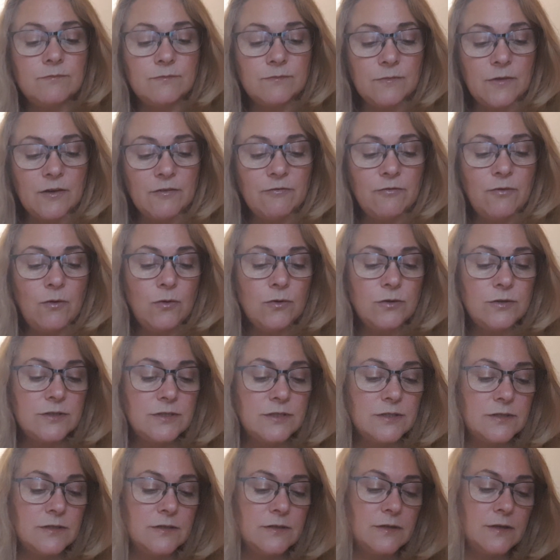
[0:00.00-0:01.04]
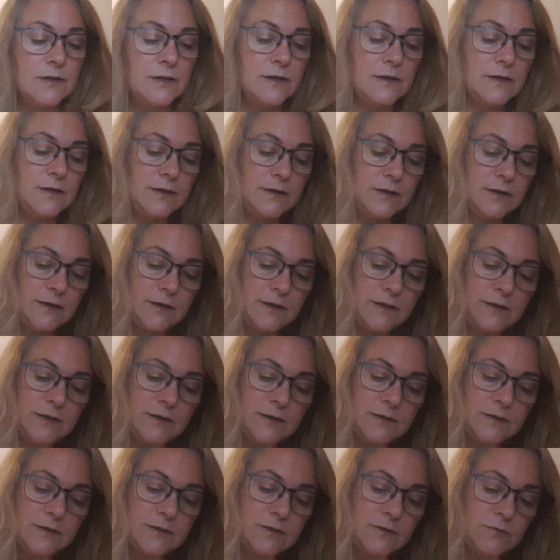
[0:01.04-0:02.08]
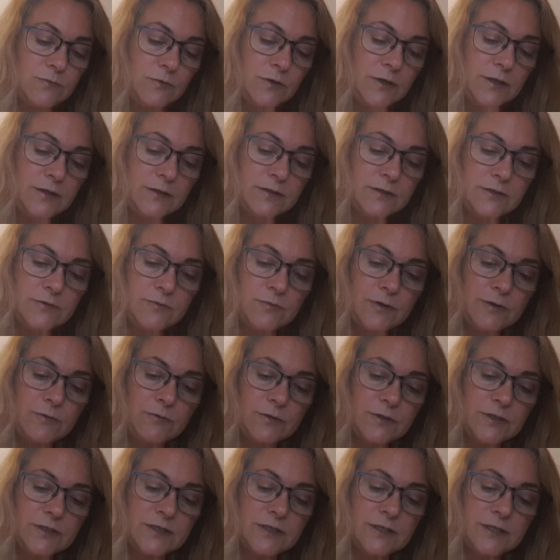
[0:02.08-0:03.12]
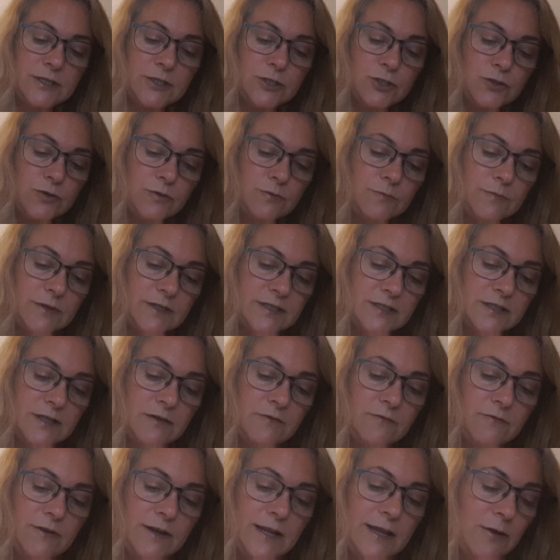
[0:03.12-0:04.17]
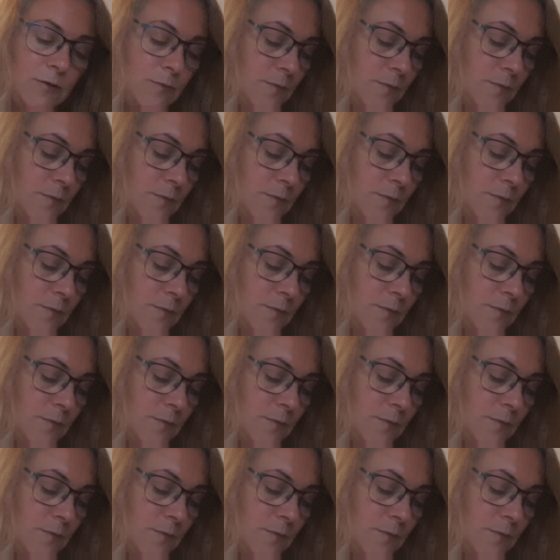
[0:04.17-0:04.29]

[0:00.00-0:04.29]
My fox, and what else do I want to stitch? My sunflower